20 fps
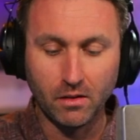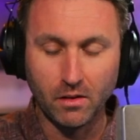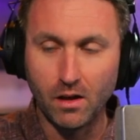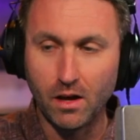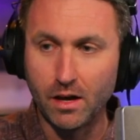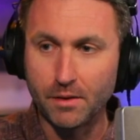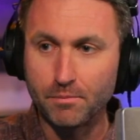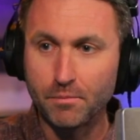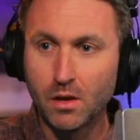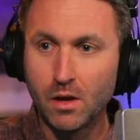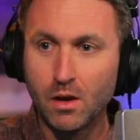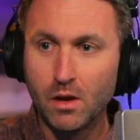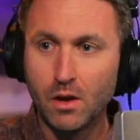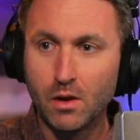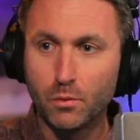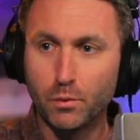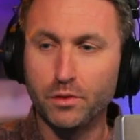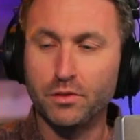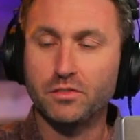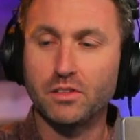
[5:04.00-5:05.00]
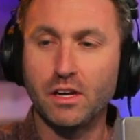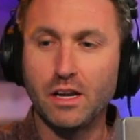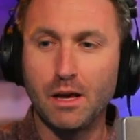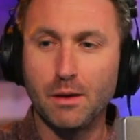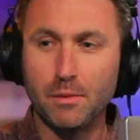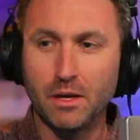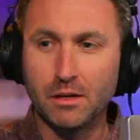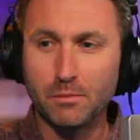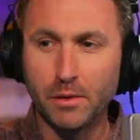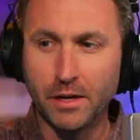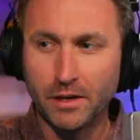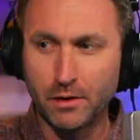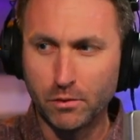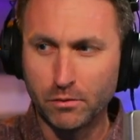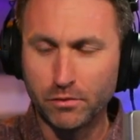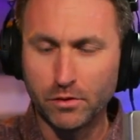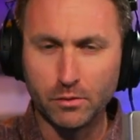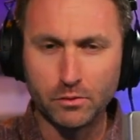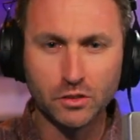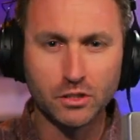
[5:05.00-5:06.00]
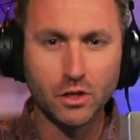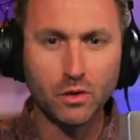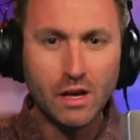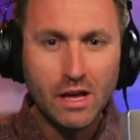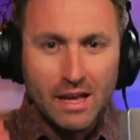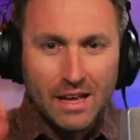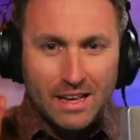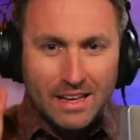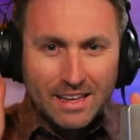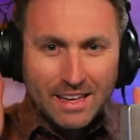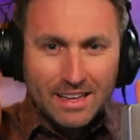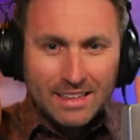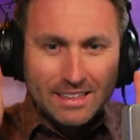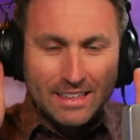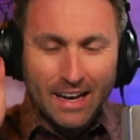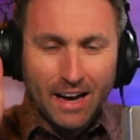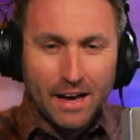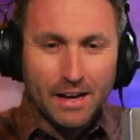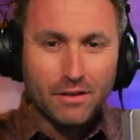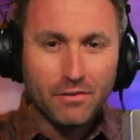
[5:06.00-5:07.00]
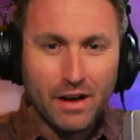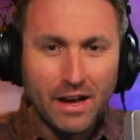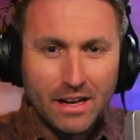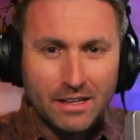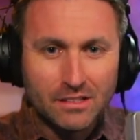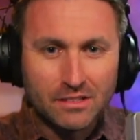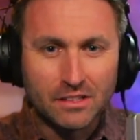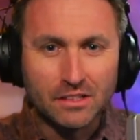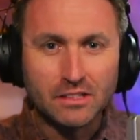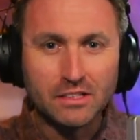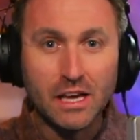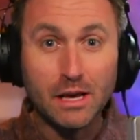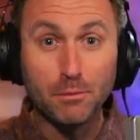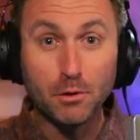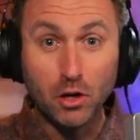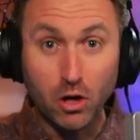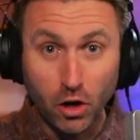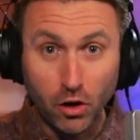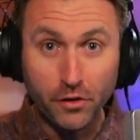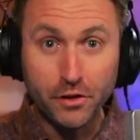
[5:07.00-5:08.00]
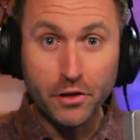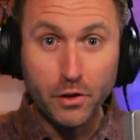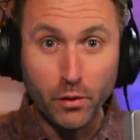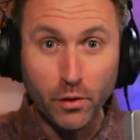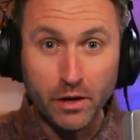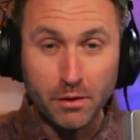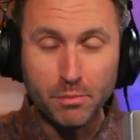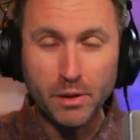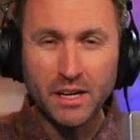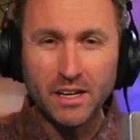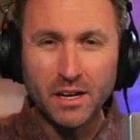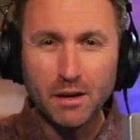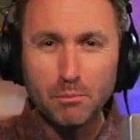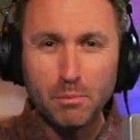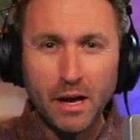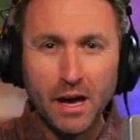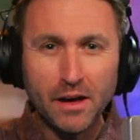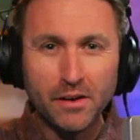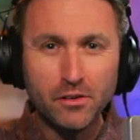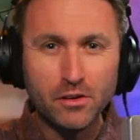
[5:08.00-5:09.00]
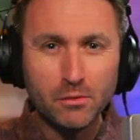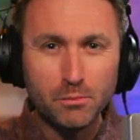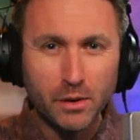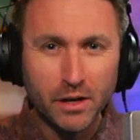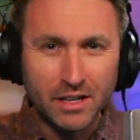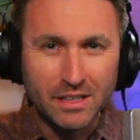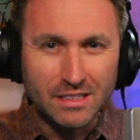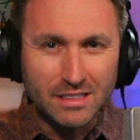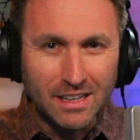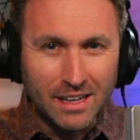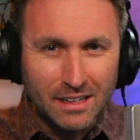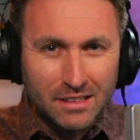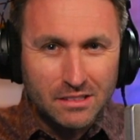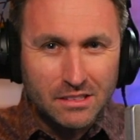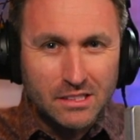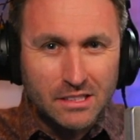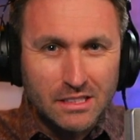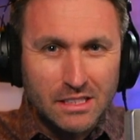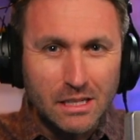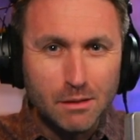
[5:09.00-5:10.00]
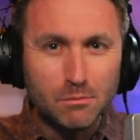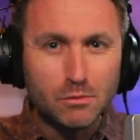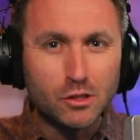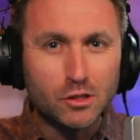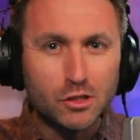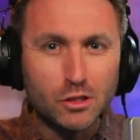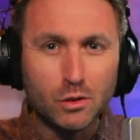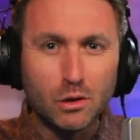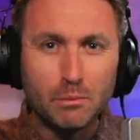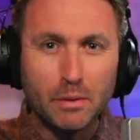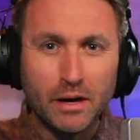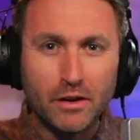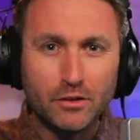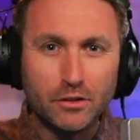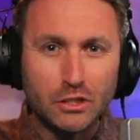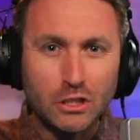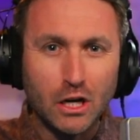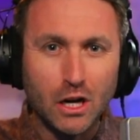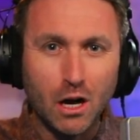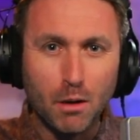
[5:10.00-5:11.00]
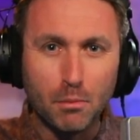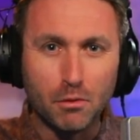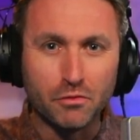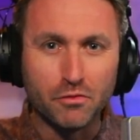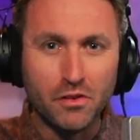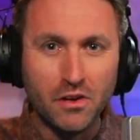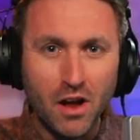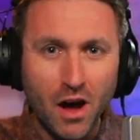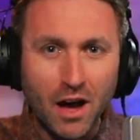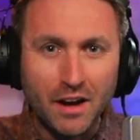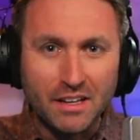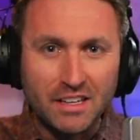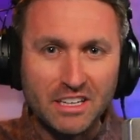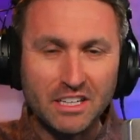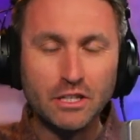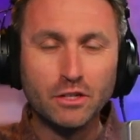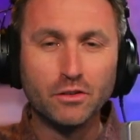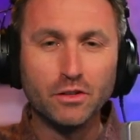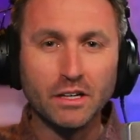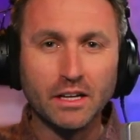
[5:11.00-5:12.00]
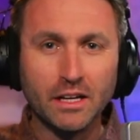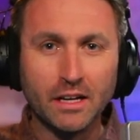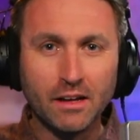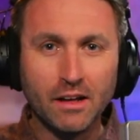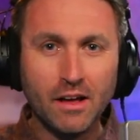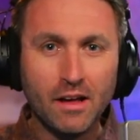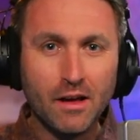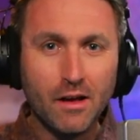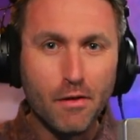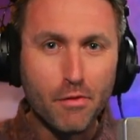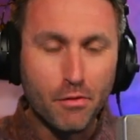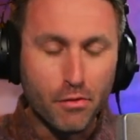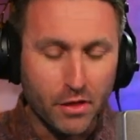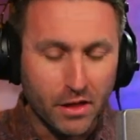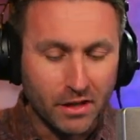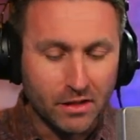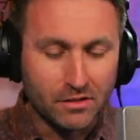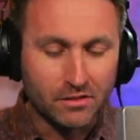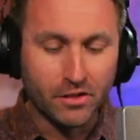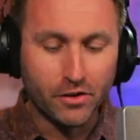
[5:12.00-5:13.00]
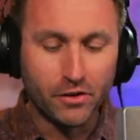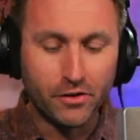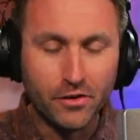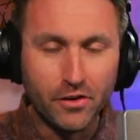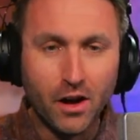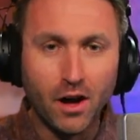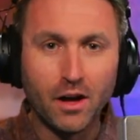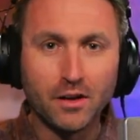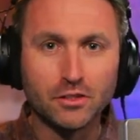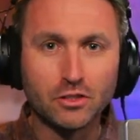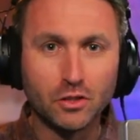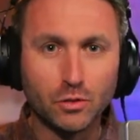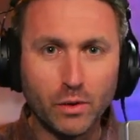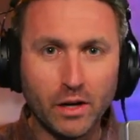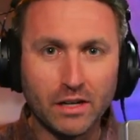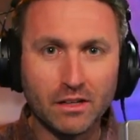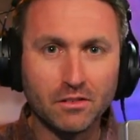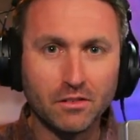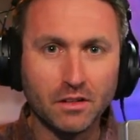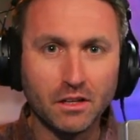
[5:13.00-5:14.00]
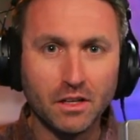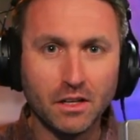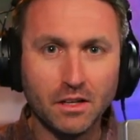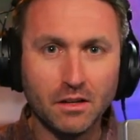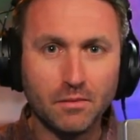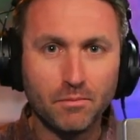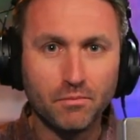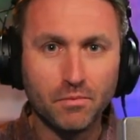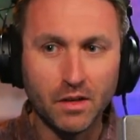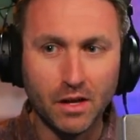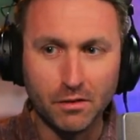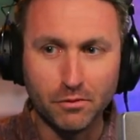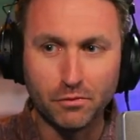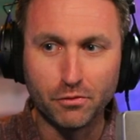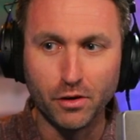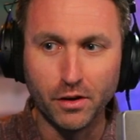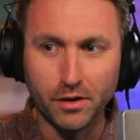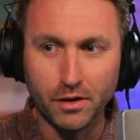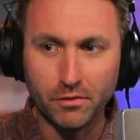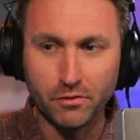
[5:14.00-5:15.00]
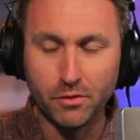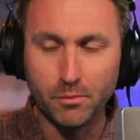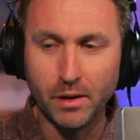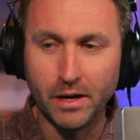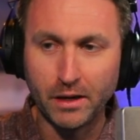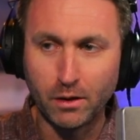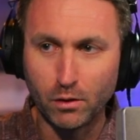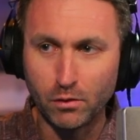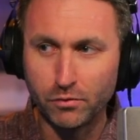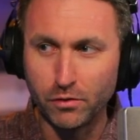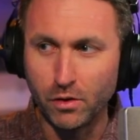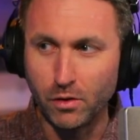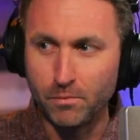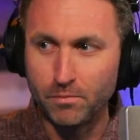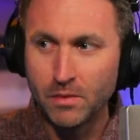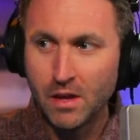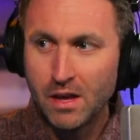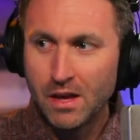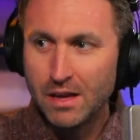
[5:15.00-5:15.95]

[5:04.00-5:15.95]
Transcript: a lot with dynamic microphones. So it kind of has the same cardioid pickup pattern, but it does seem to do a better job of not hearing things that are not directly in front of the microphone.